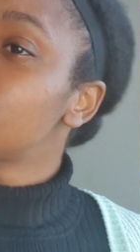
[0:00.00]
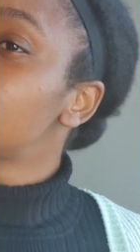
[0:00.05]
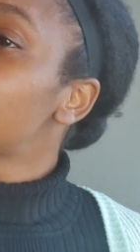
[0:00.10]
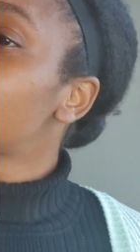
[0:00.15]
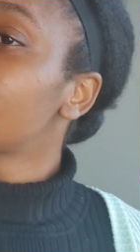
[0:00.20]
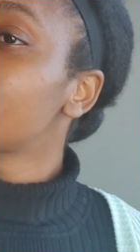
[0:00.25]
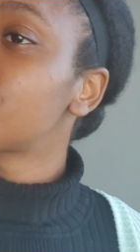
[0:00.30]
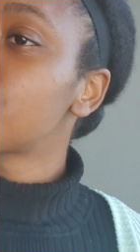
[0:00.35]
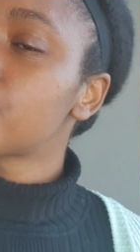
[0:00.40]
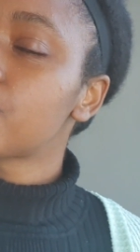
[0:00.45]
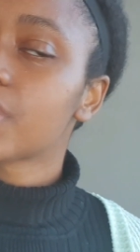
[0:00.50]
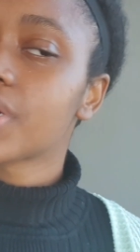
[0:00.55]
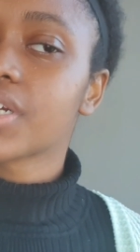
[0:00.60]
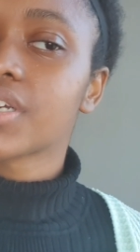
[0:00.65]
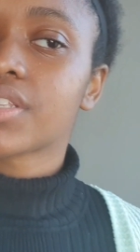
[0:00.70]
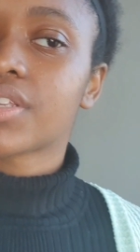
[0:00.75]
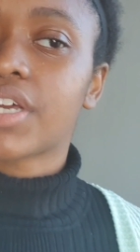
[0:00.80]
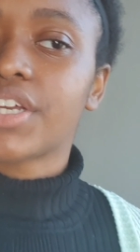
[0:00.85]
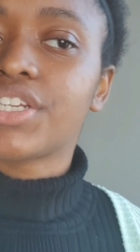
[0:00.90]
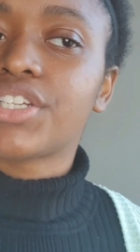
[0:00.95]
to wear to
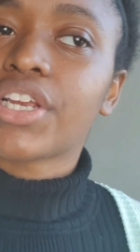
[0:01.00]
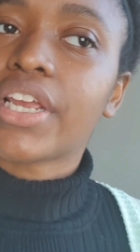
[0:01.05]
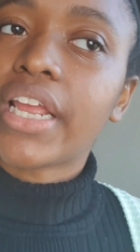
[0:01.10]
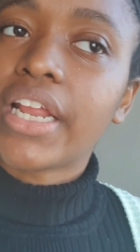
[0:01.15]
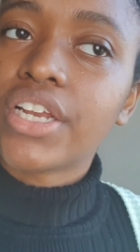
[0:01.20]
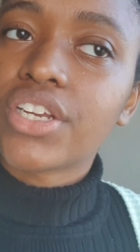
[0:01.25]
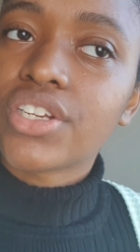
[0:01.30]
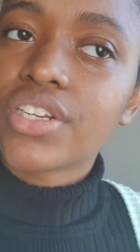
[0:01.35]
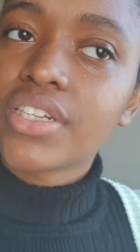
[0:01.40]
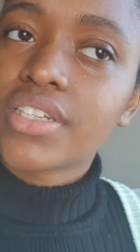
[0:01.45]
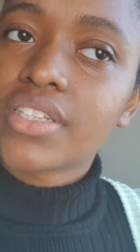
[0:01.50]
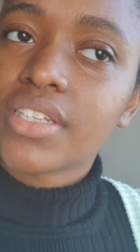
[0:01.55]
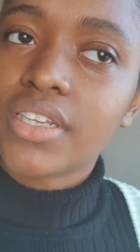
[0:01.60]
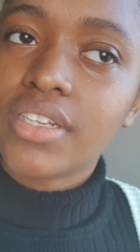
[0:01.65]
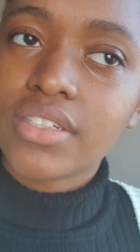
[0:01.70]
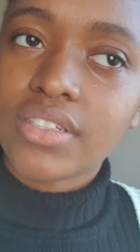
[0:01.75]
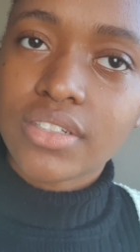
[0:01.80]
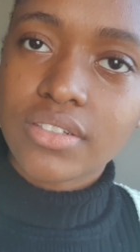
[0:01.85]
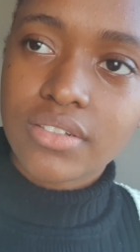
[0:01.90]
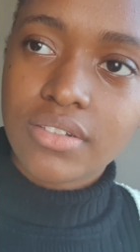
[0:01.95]
work, so I changed it
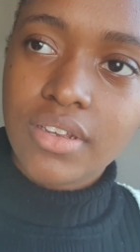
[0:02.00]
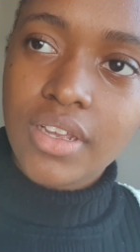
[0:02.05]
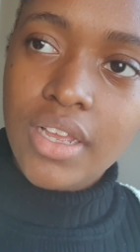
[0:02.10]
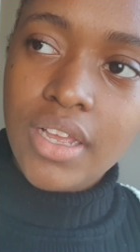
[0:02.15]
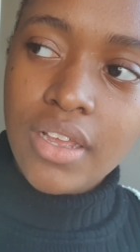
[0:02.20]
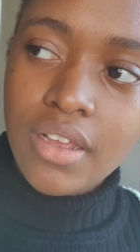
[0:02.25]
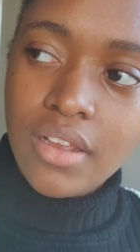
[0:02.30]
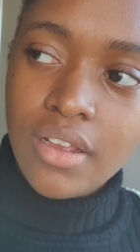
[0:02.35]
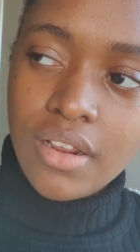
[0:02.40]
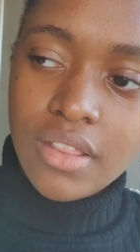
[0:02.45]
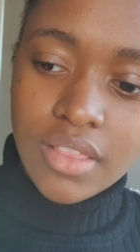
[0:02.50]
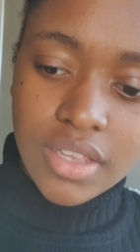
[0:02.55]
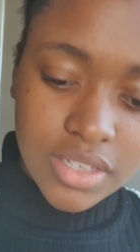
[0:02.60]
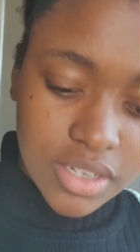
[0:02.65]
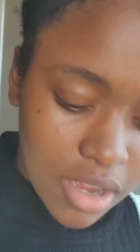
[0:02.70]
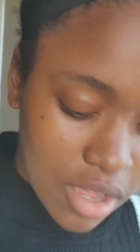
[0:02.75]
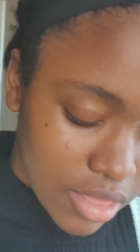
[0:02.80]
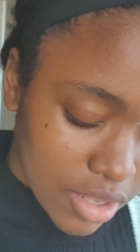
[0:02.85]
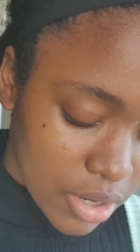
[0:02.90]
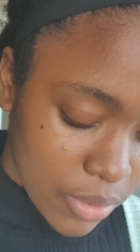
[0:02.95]
into
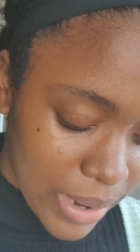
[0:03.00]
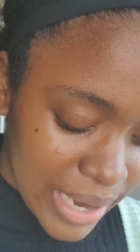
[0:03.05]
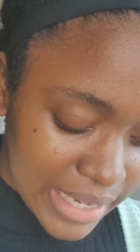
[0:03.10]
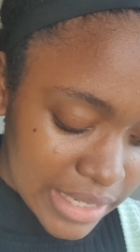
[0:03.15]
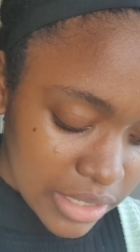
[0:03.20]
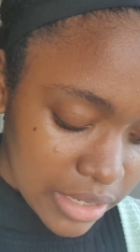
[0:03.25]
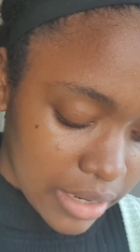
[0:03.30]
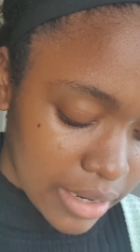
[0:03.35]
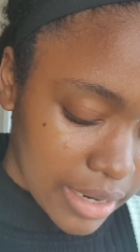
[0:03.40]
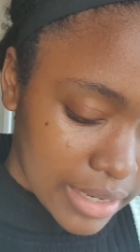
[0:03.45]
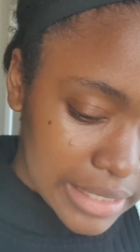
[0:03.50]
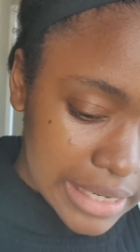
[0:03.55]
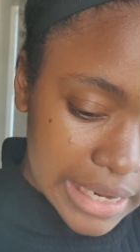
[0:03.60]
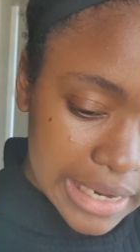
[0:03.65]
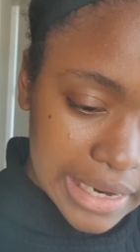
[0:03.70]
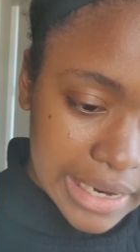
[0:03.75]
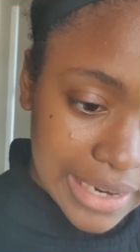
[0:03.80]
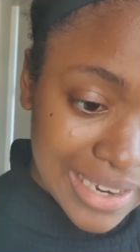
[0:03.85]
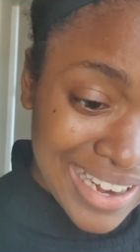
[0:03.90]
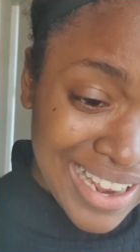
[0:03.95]
this other white skirt that
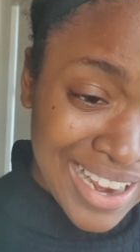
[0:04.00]
I